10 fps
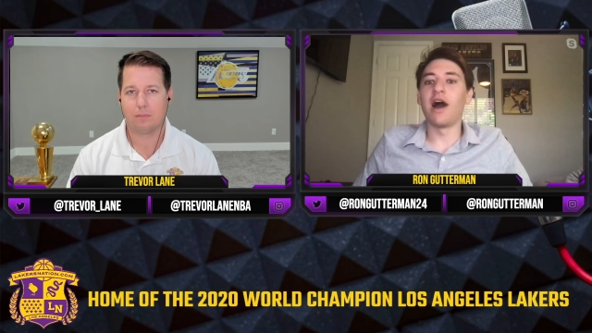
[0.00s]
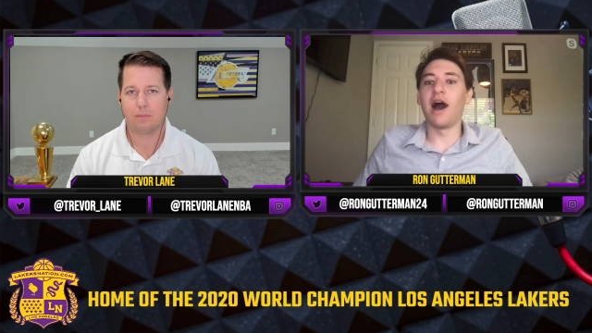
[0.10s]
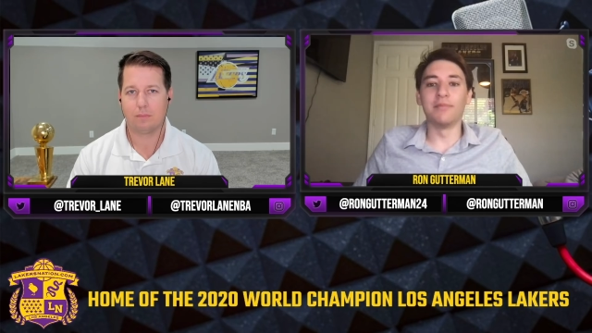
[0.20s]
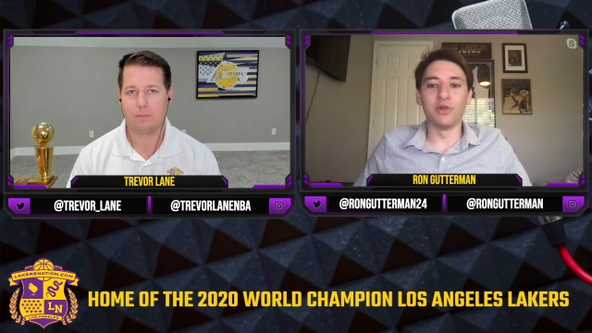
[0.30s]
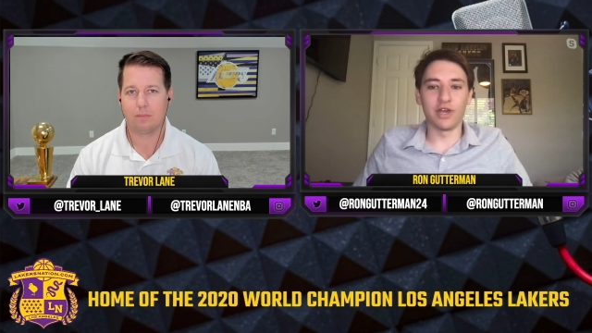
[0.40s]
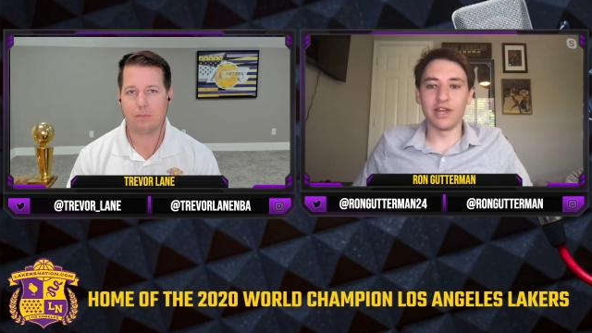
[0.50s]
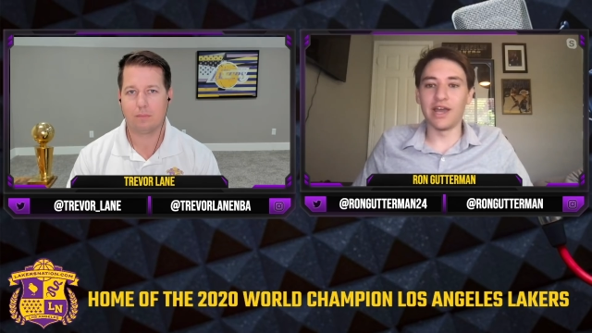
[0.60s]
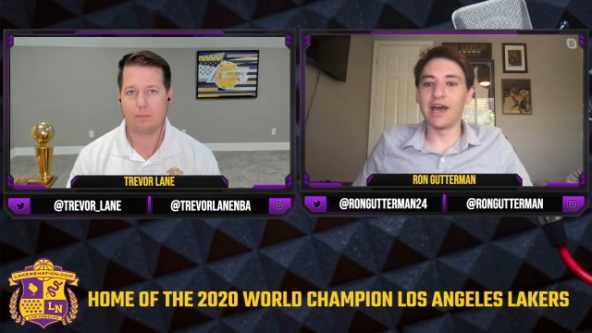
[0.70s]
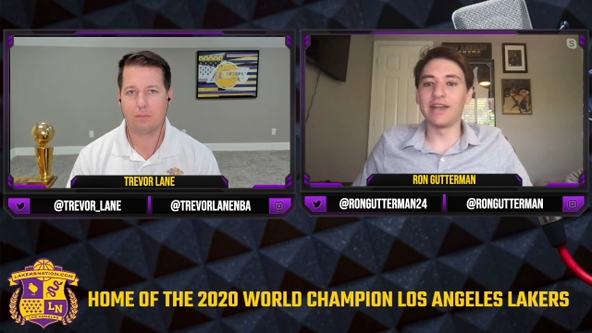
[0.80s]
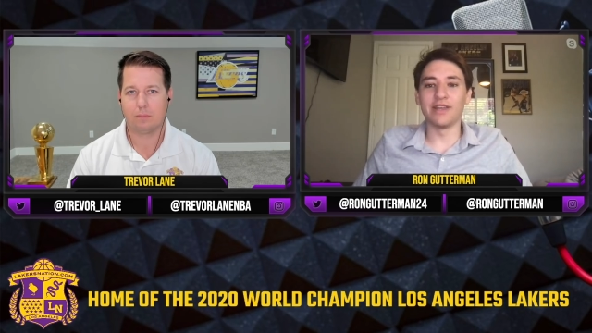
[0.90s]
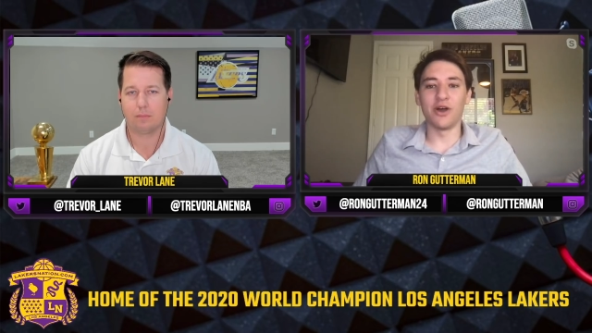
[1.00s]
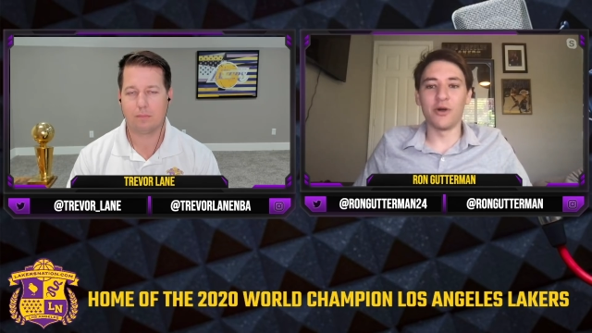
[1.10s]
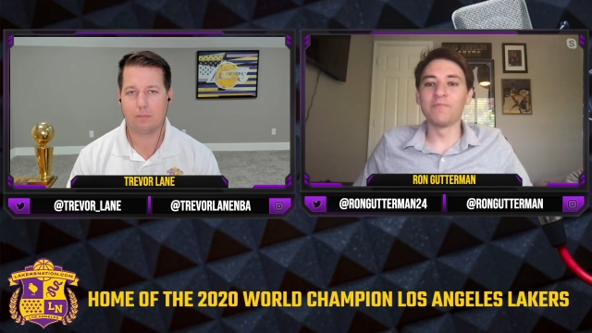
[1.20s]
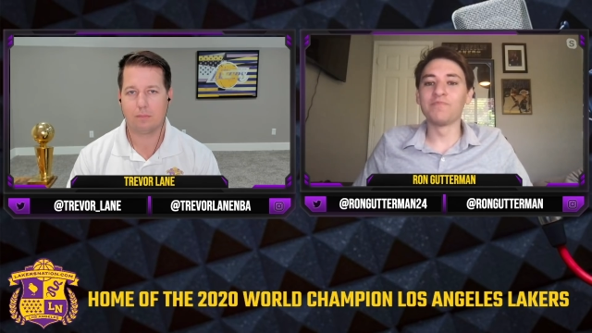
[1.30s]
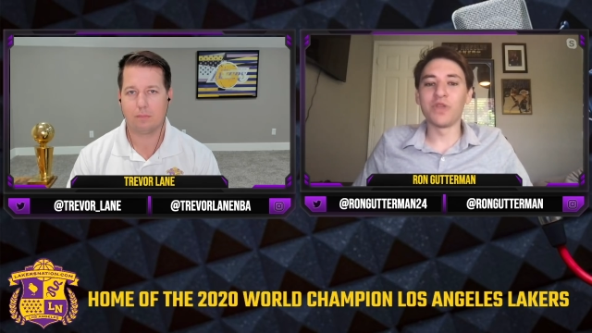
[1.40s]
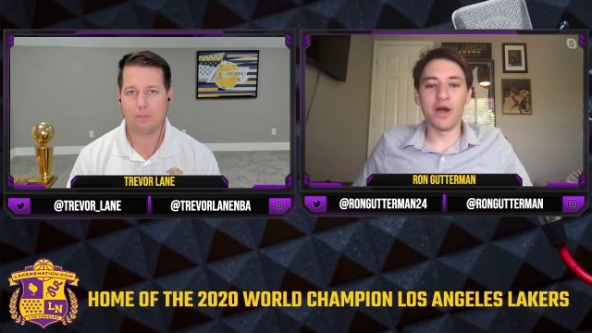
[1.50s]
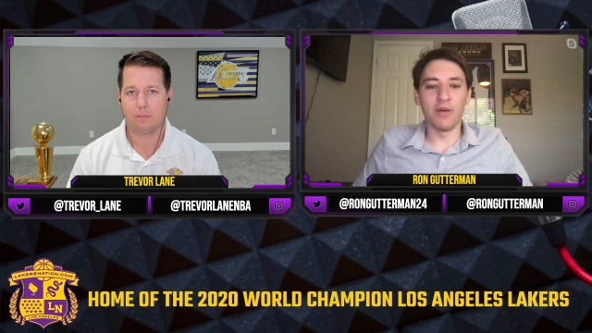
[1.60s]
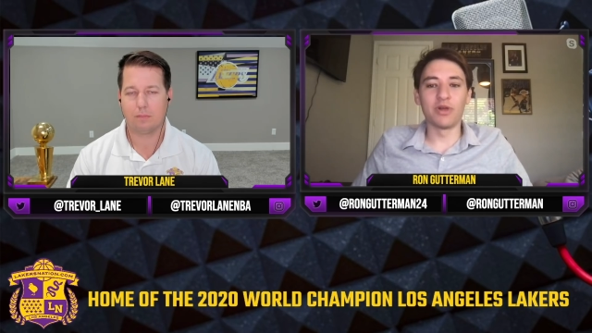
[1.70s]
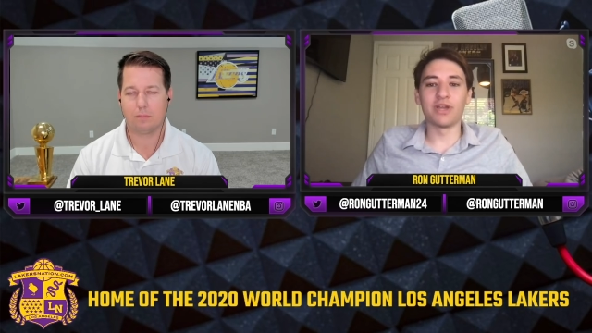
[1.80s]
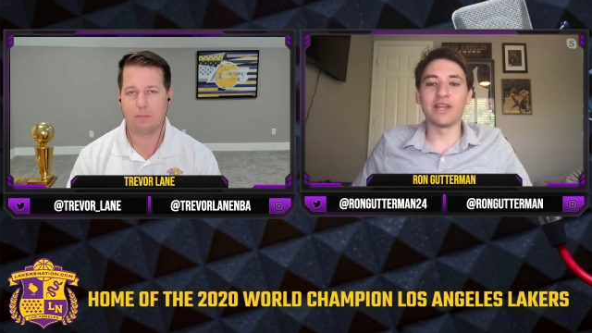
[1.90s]
Speaker 1: I'm looking at
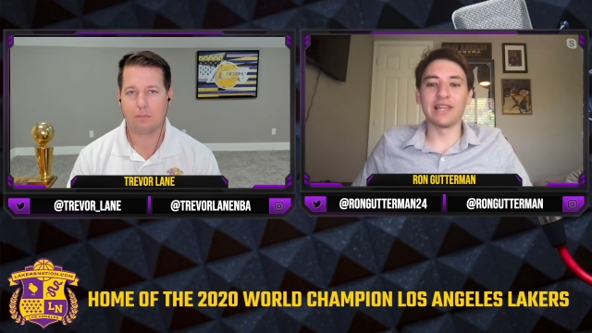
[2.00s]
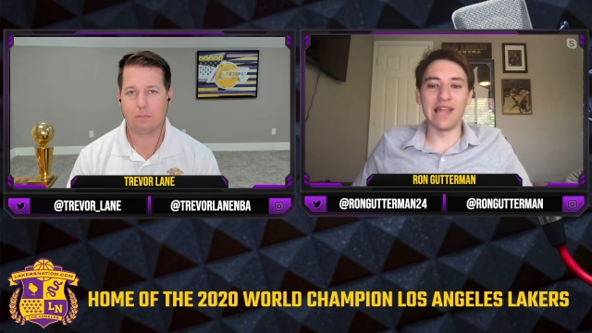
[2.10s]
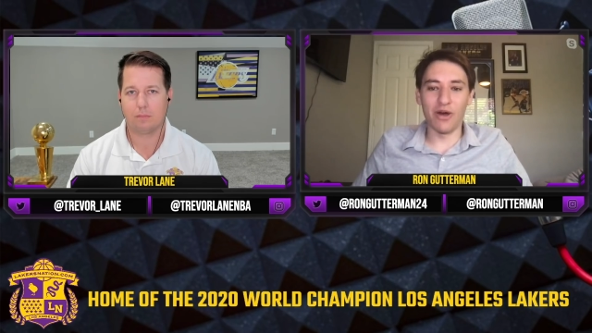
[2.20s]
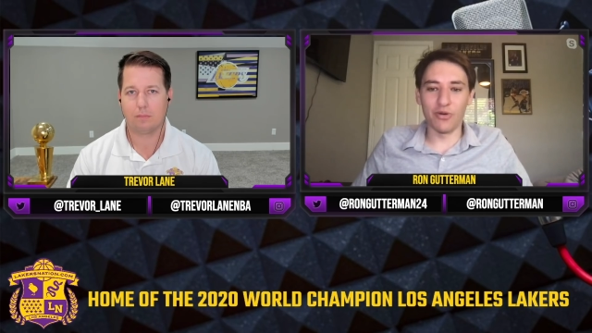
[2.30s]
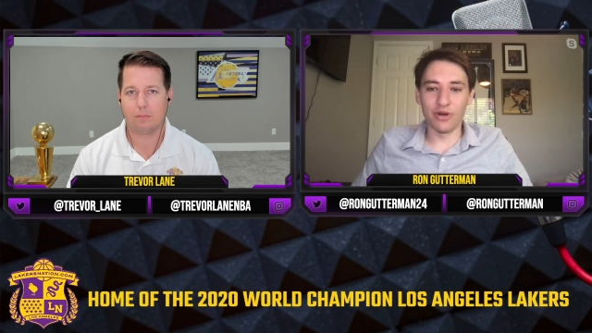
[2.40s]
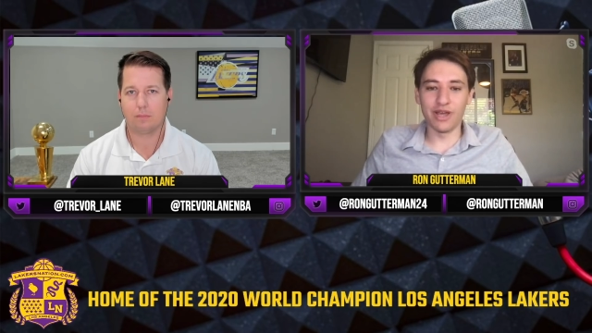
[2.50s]
Lowry,